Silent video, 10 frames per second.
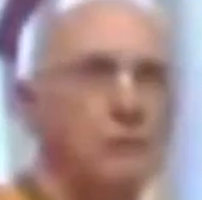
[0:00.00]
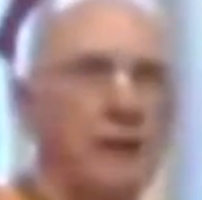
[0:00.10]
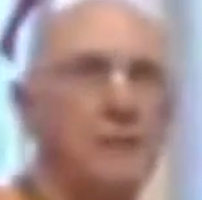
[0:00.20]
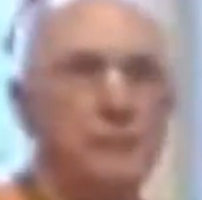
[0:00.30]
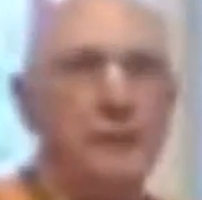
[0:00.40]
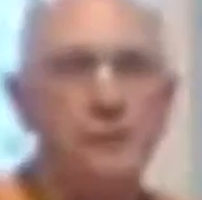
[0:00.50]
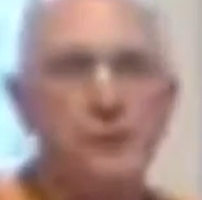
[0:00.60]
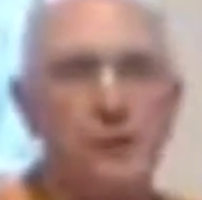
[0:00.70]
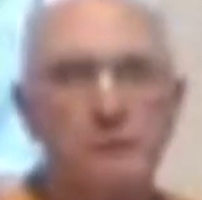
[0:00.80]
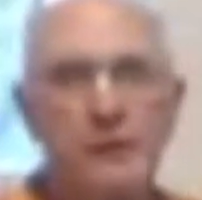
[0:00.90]
or
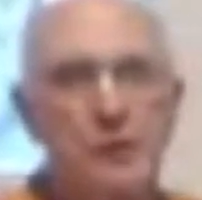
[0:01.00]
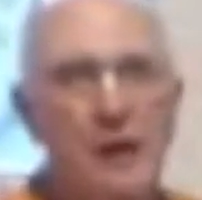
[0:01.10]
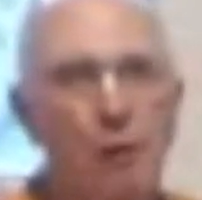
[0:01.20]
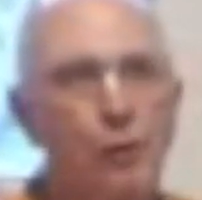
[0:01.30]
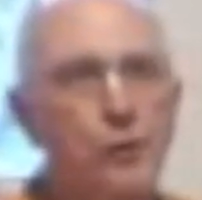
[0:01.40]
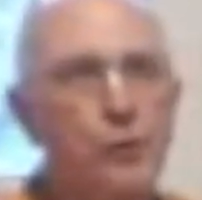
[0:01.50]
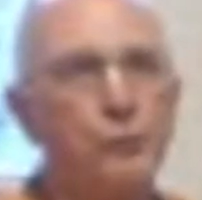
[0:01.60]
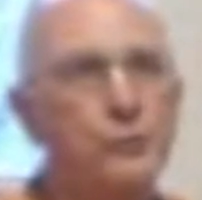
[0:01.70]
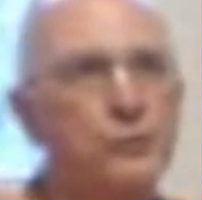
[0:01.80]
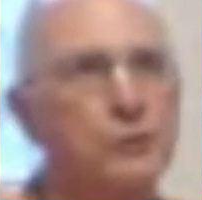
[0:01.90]
grandparents' generation, Howard
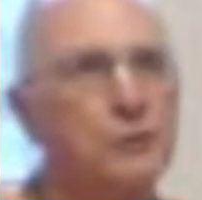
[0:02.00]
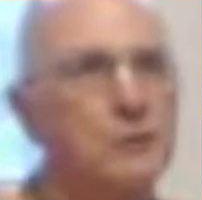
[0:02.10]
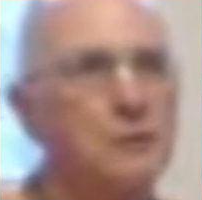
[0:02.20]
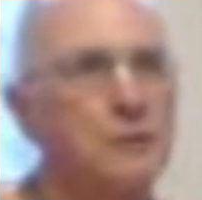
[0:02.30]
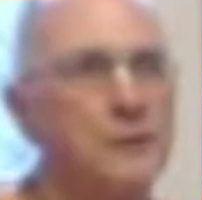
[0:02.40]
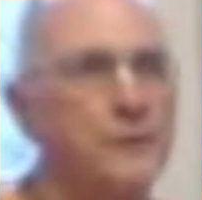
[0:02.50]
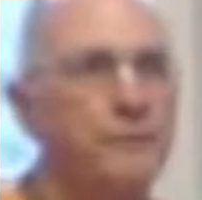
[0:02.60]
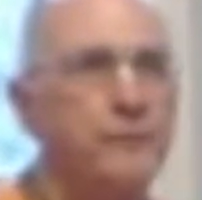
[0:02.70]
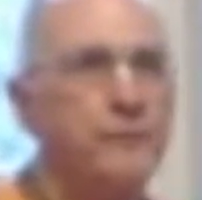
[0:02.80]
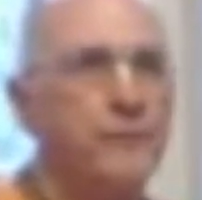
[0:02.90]
Hughes.
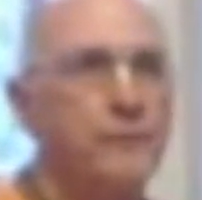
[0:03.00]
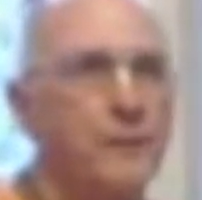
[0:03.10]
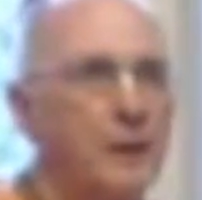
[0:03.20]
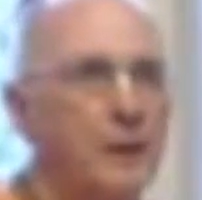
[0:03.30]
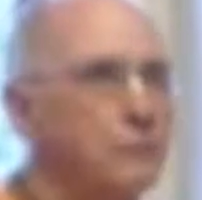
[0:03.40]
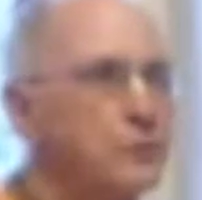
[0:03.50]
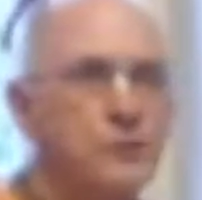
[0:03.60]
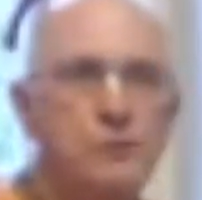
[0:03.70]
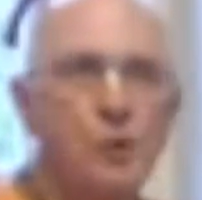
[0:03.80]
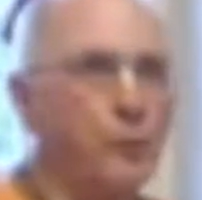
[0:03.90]

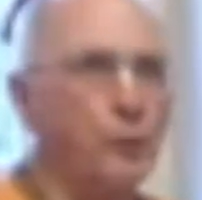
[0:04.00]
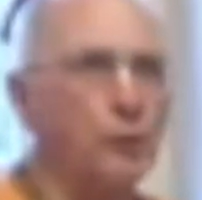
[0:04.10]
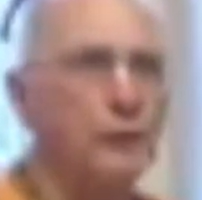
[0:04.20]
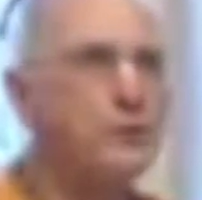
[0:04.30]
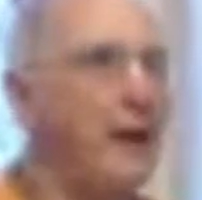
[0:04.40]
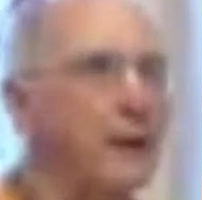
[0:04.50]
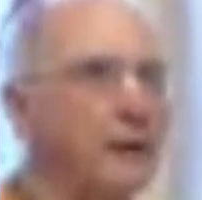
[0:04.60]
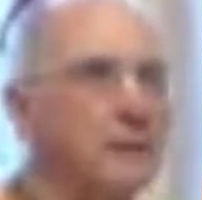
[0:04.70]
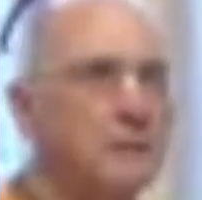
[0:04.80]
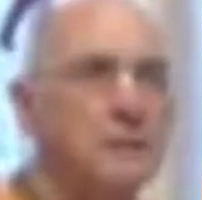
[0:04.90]
Super rich
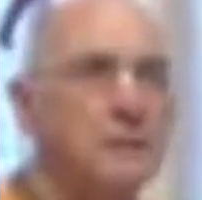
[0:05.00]
man.